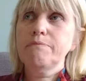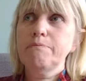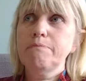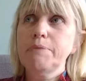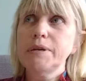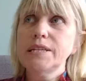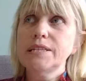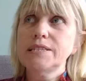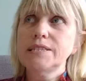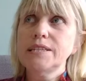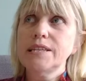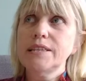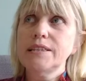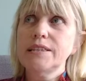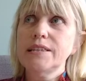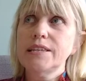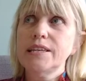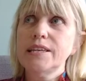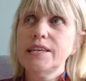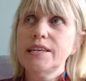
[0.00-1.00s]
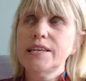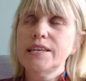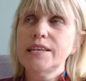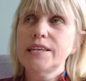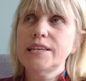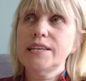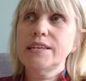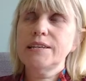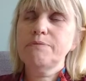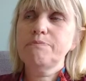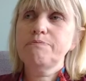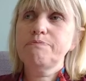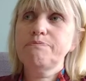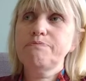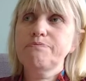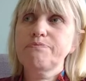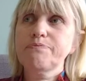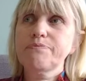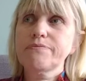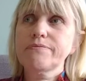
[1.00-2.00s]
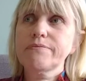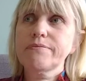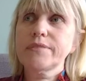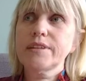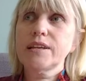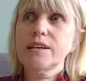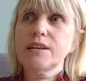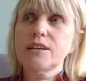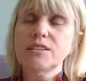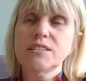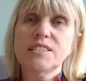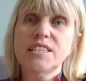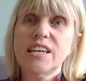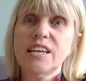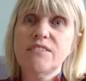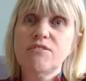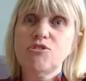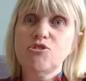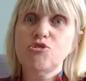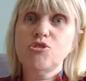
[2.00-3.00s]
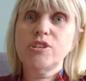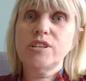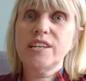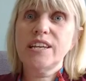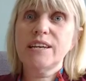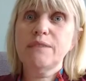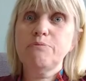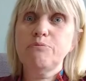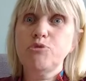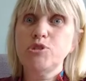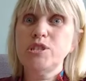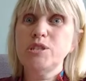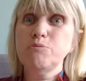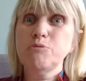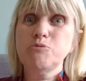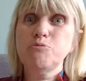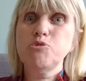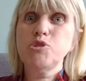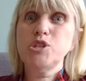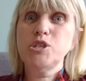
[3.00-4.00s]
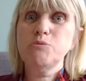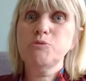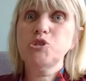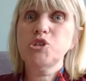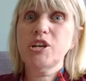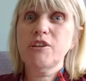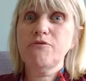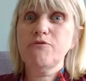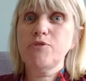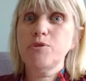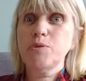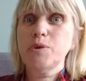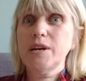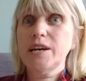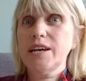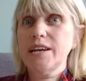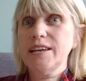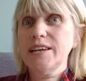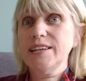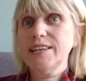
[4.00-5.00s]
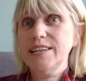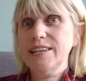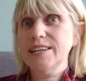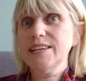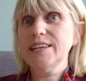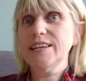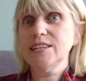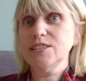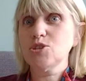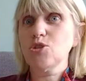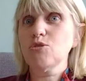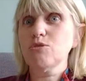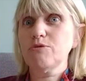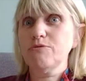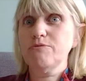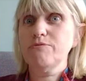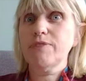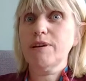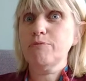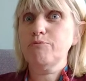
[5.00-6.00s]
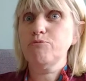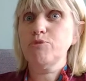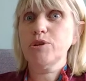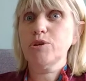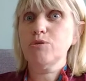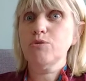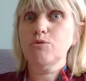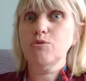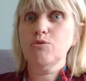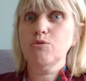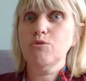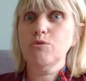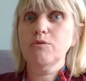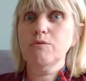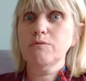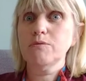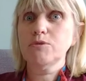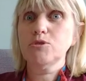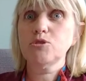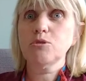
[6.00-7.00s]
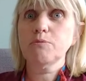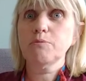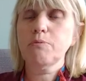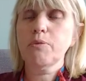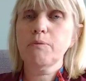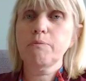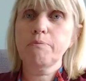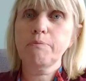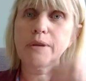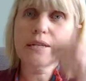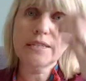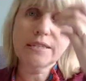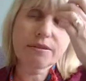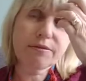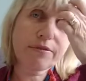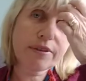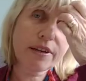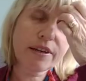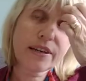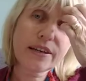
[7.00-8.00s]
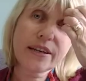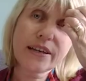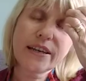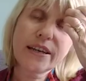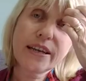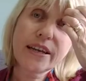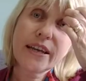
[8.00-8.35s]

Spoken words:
bits in the conservatory. Yeah, pretty much everywhere has got fabric or some bit of a